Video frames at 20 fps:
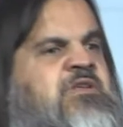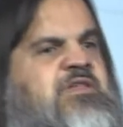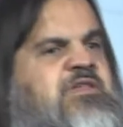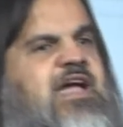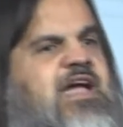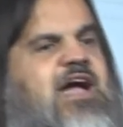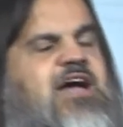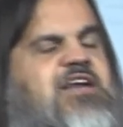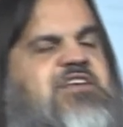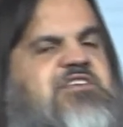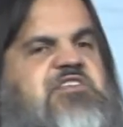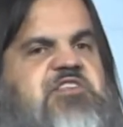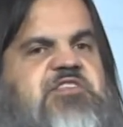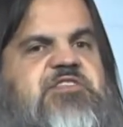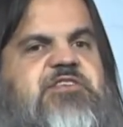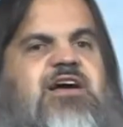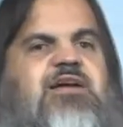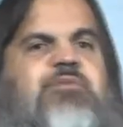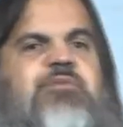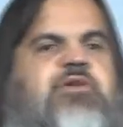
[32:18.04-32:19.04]
They had an
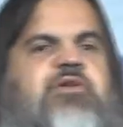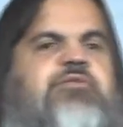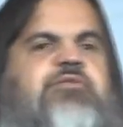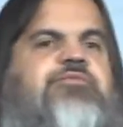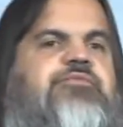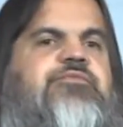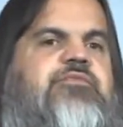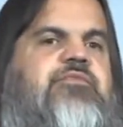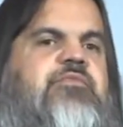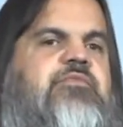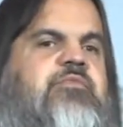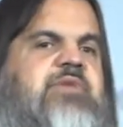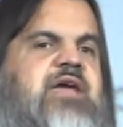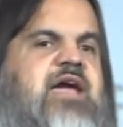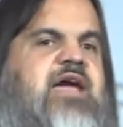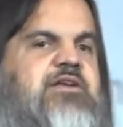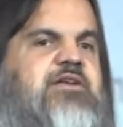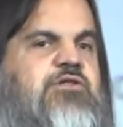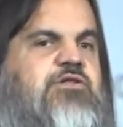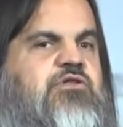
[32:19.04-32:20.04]
assignment. They
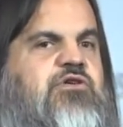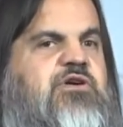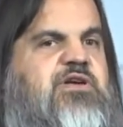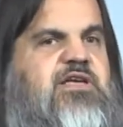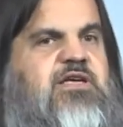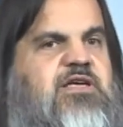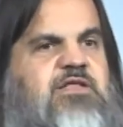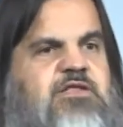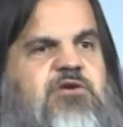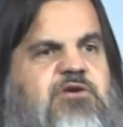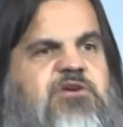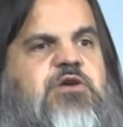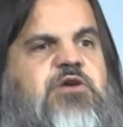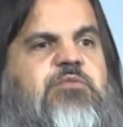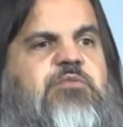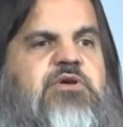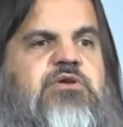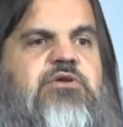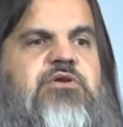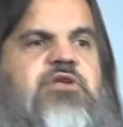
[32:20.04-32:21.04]
had to look in their
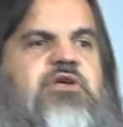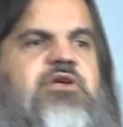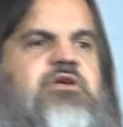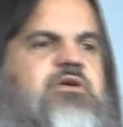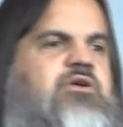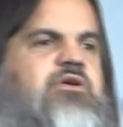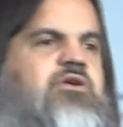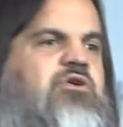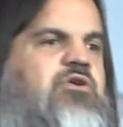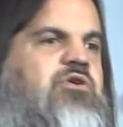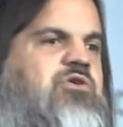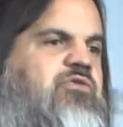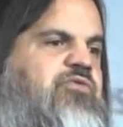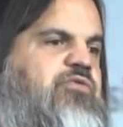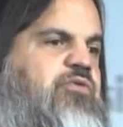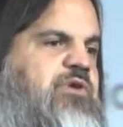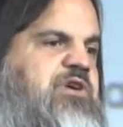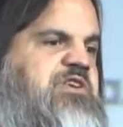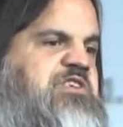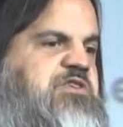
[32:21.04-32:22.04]
community
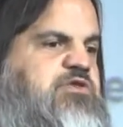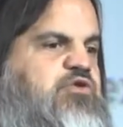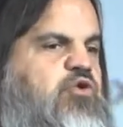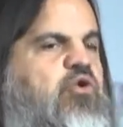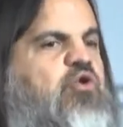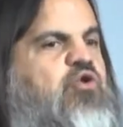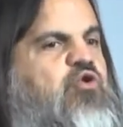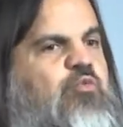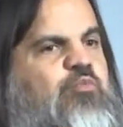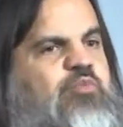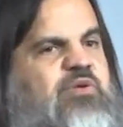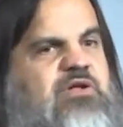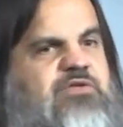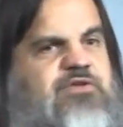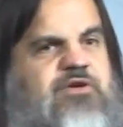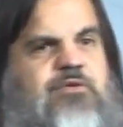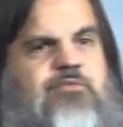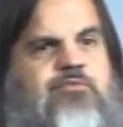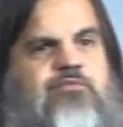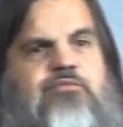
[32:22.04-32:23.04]
for a historical
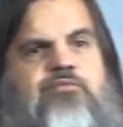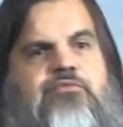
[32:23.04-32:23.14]
building.